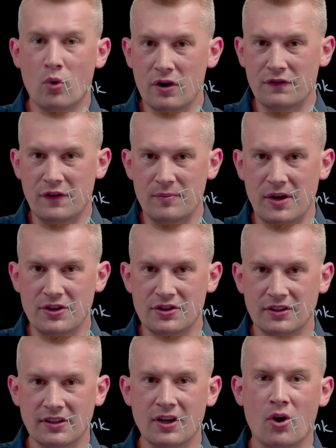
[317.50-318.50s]
more
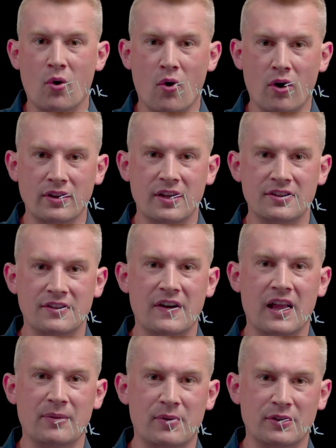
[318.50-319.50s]
information on
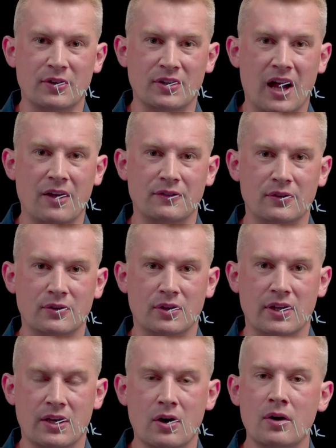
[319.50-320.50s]

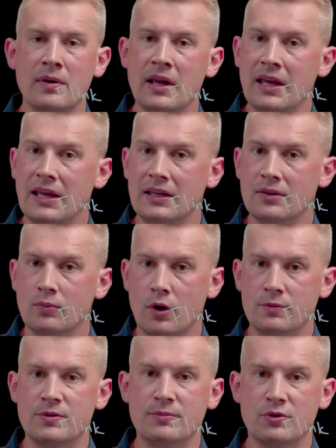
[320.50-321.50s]
developer.confluent.io in the
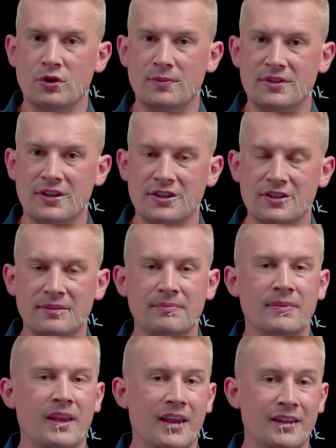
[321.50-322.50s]
WarpStream documentation.
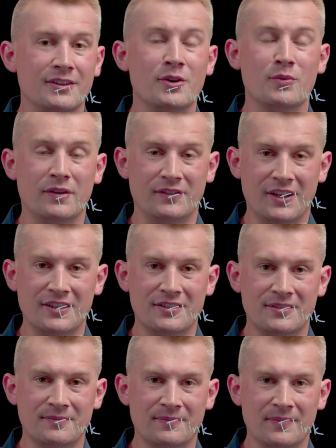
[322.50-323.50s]
And with
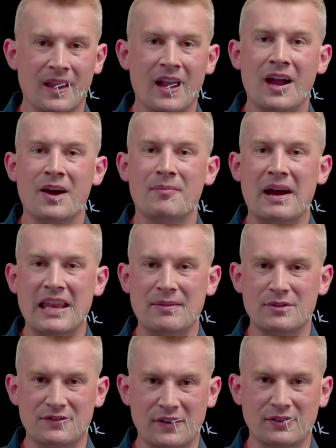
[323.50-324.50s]
this, my
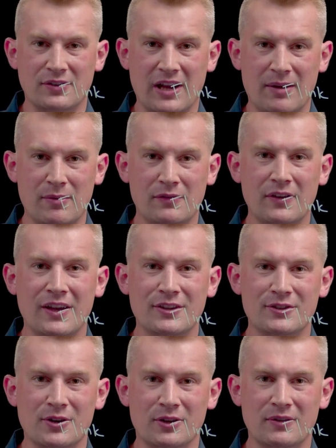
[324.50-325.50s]
name is Viktor Gamov, and
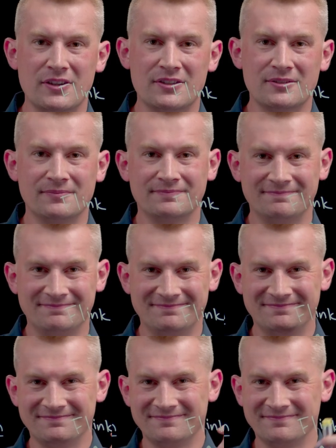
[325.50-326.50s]
as always,
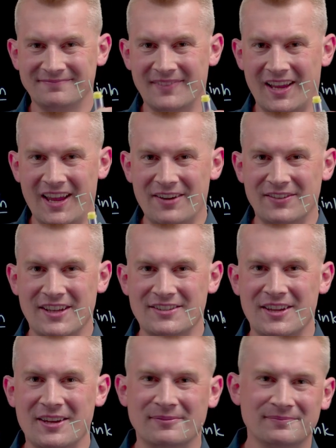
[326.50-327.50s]
have a
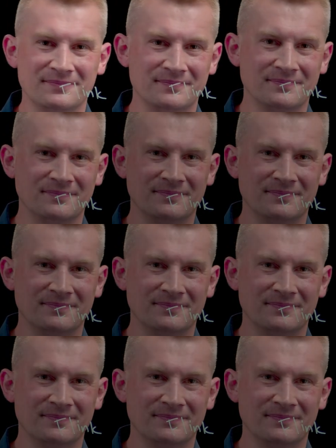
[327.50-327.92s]
nice day.